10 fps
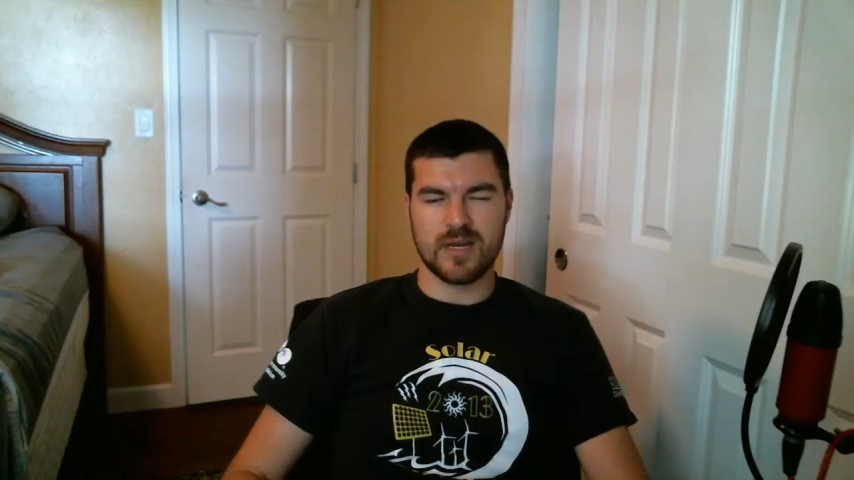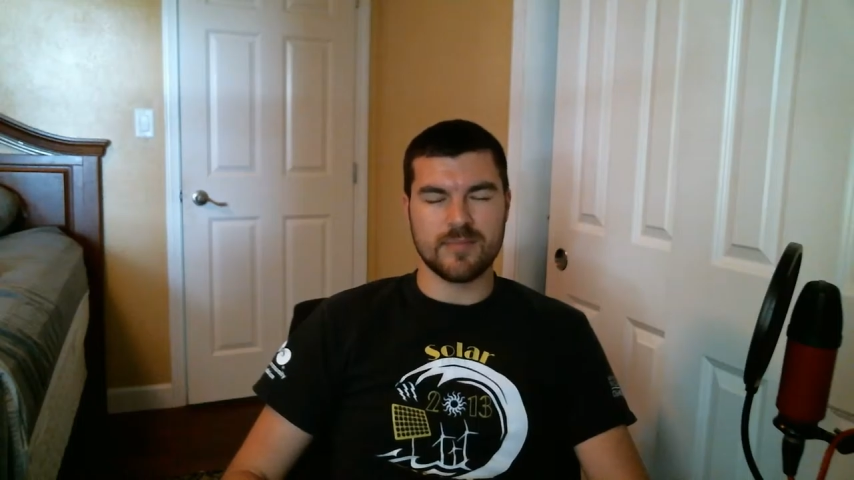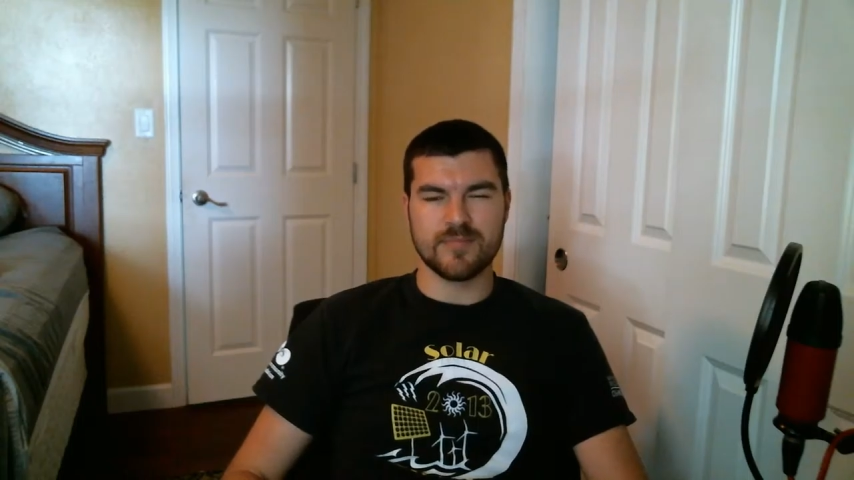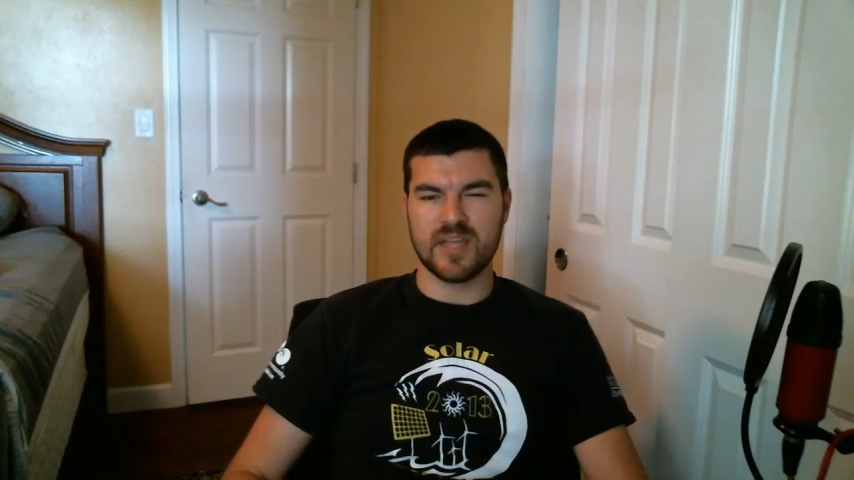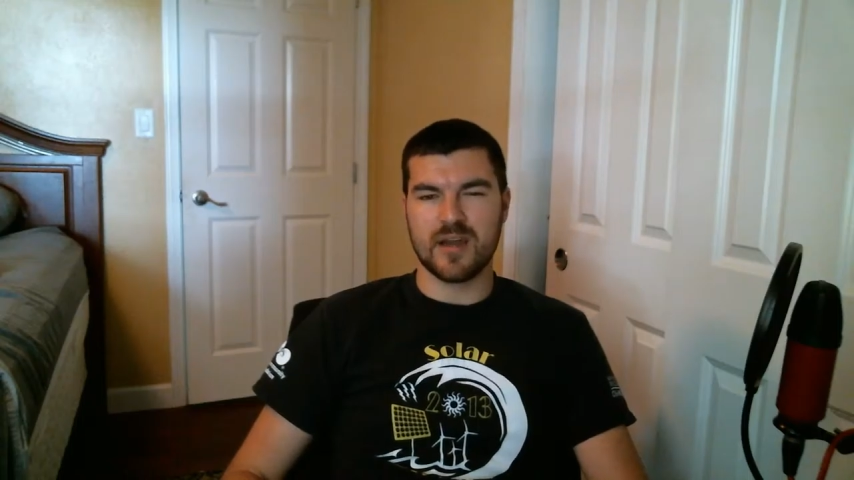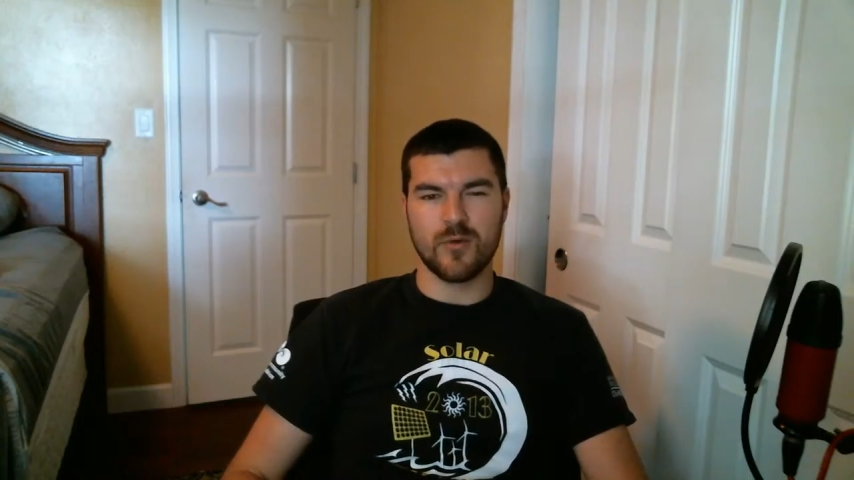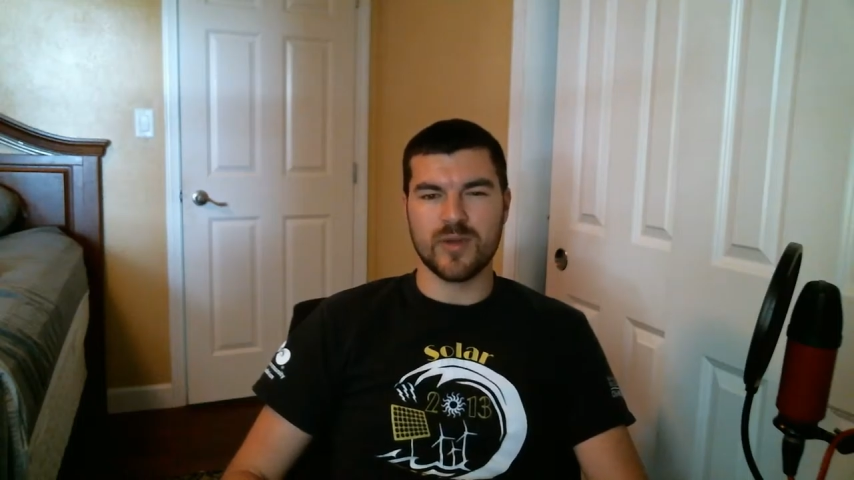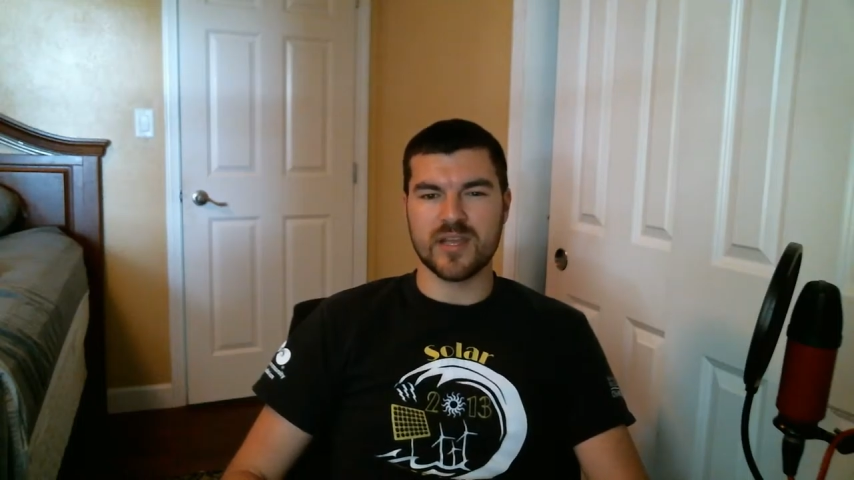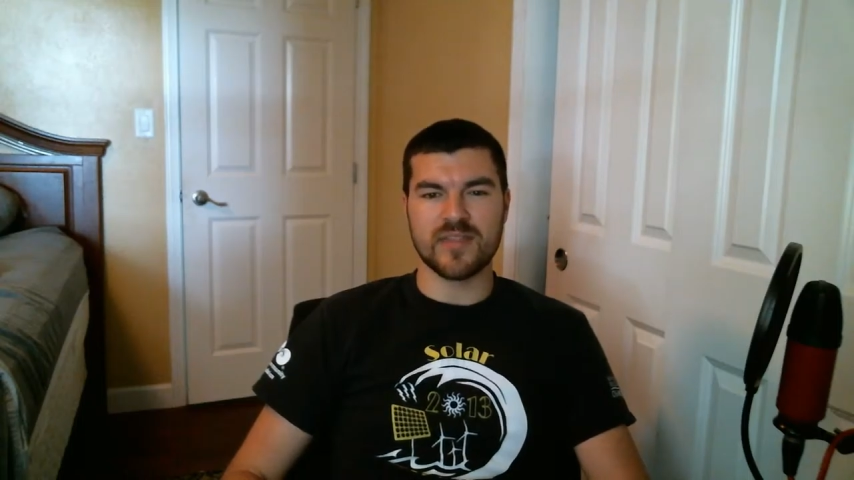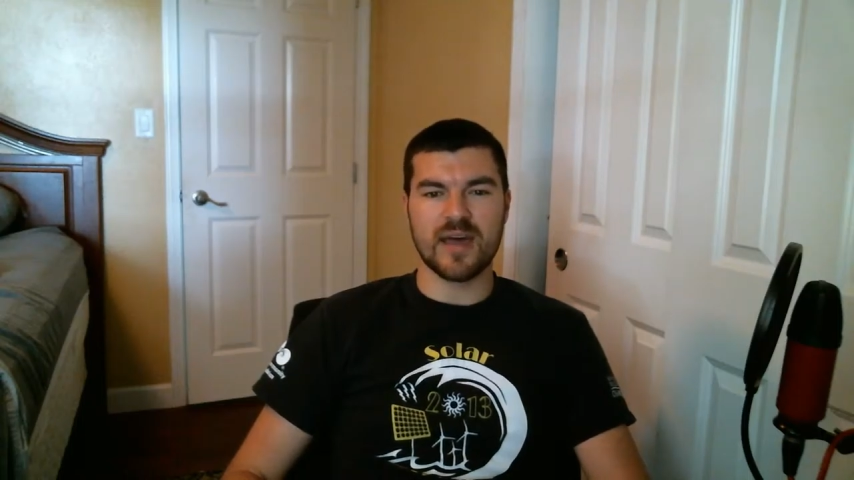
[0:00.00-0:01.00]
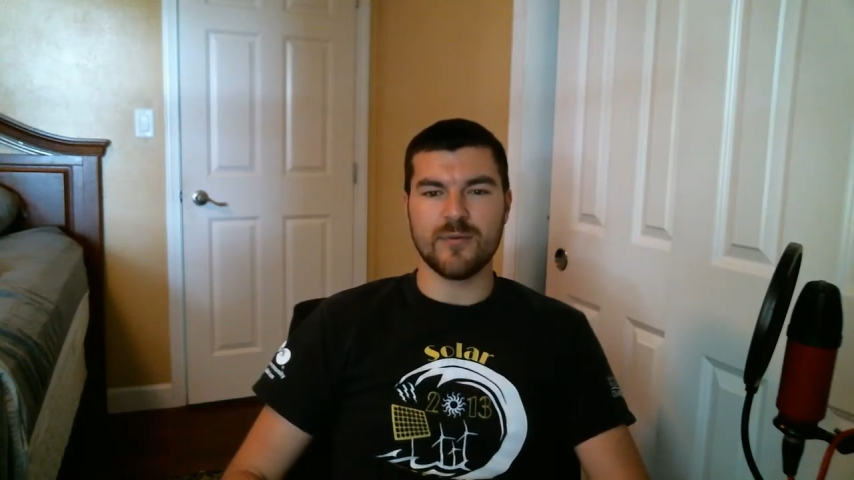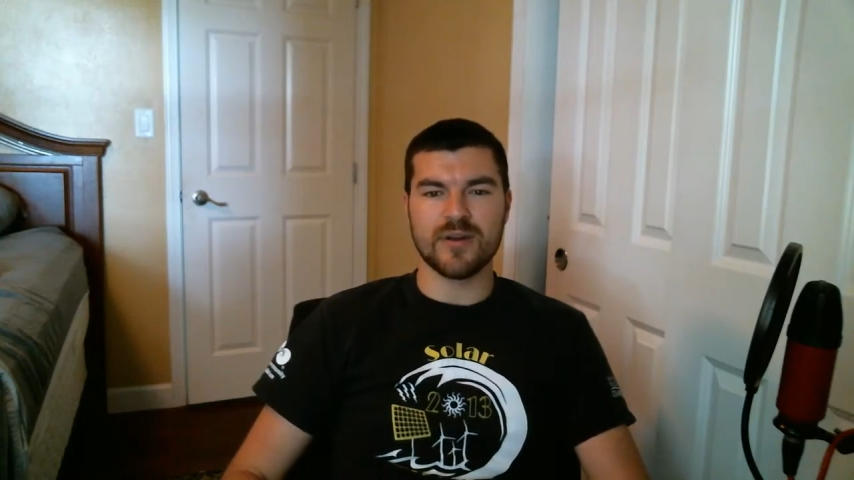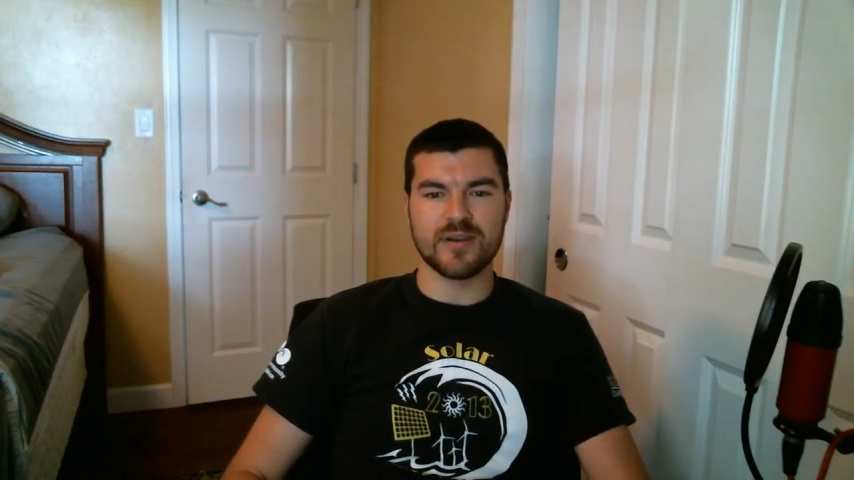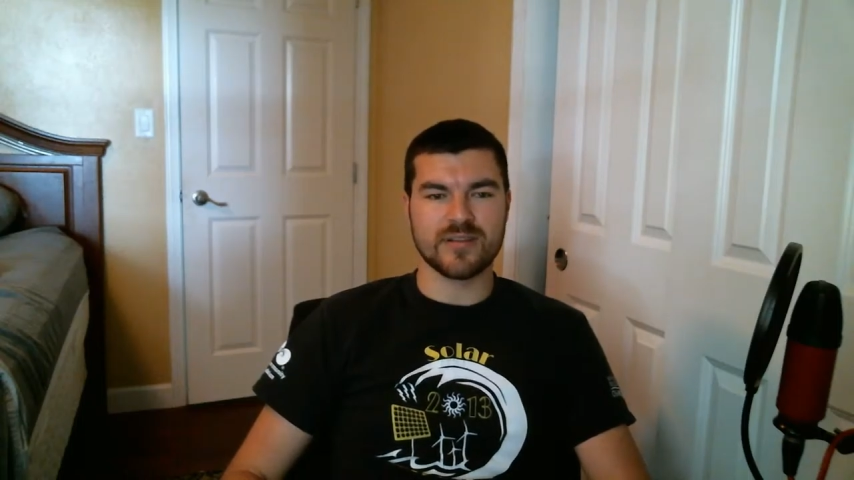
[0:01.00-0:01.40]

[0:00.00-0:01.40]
I'm kind of winging that one.